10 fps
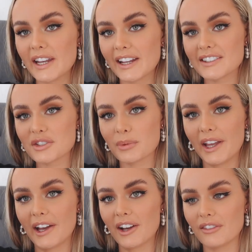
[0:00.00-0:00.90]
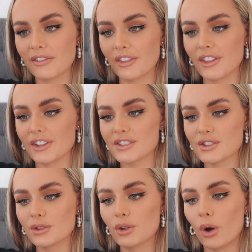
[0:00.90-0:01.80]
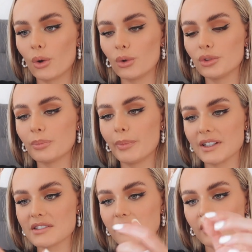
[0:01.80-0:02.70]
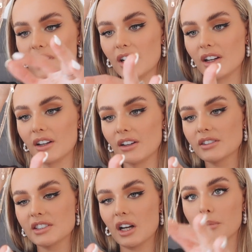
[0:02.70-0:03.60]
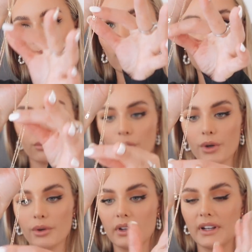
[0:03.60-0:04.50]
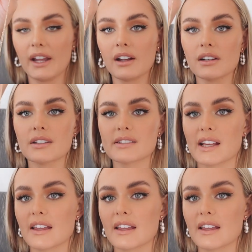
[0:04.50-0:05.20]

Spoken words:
Next we have this gold butterfly double row necklace,